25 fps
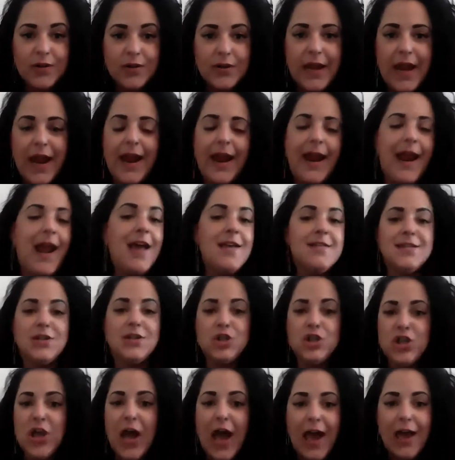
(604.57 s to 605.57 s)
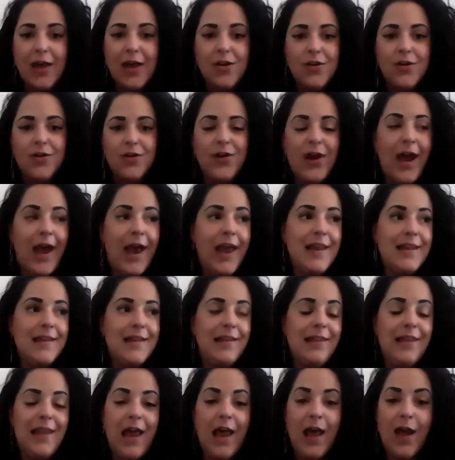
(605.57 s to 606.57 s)
Okay. As a child, I
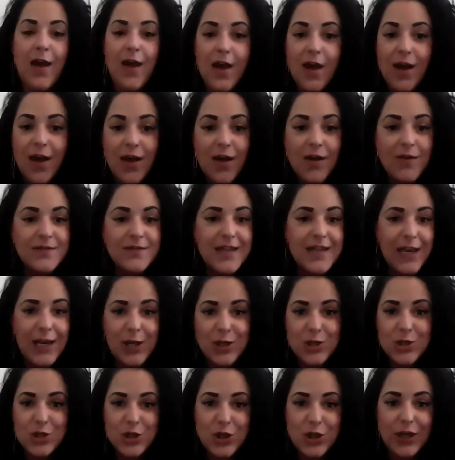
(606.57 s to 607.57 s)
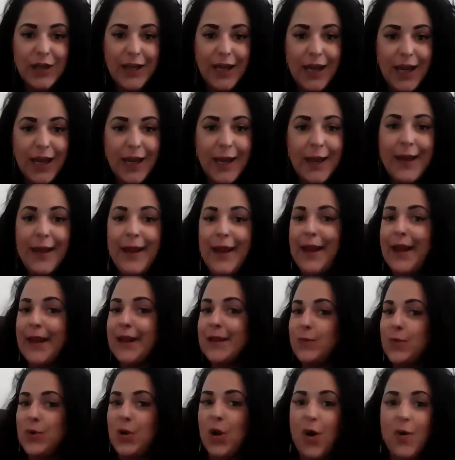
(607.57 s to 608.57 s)
loved getting dirty,
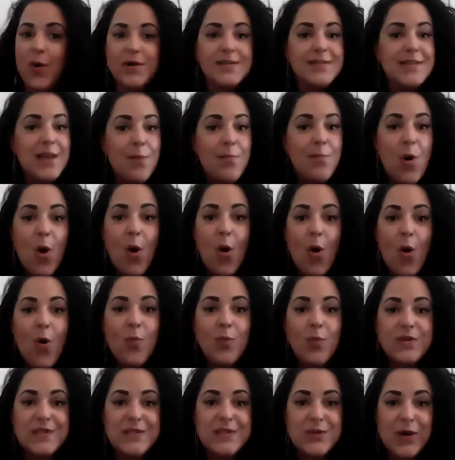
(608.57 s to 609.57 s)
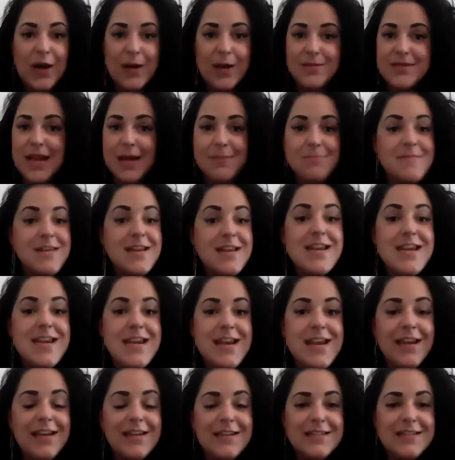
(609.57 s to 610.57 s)
would always come home with scraped up
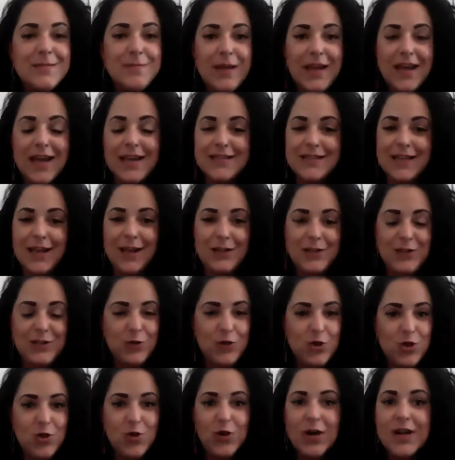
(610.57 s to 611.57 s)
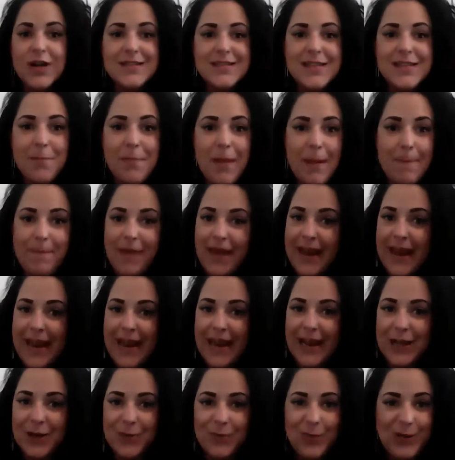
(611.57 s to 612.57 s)
knees because I'd do tricks on my
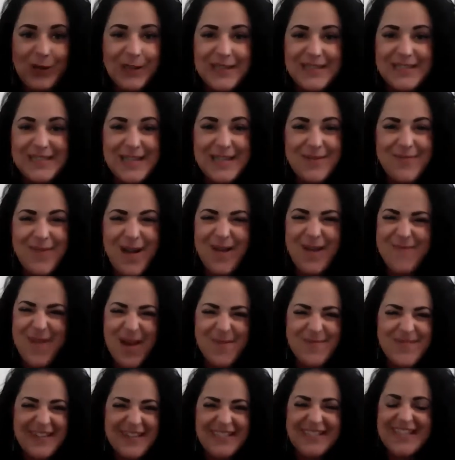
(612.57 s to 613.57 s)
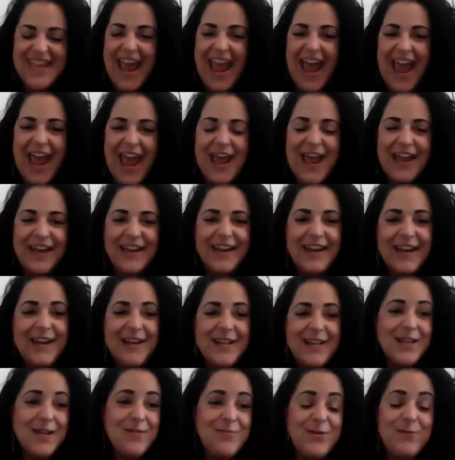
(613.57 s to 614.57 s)
bike and wouldn't listen to my mom and dad.
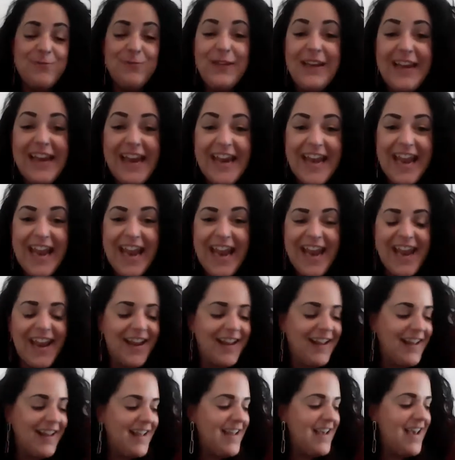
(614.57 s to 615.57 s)
They'd be bleeding.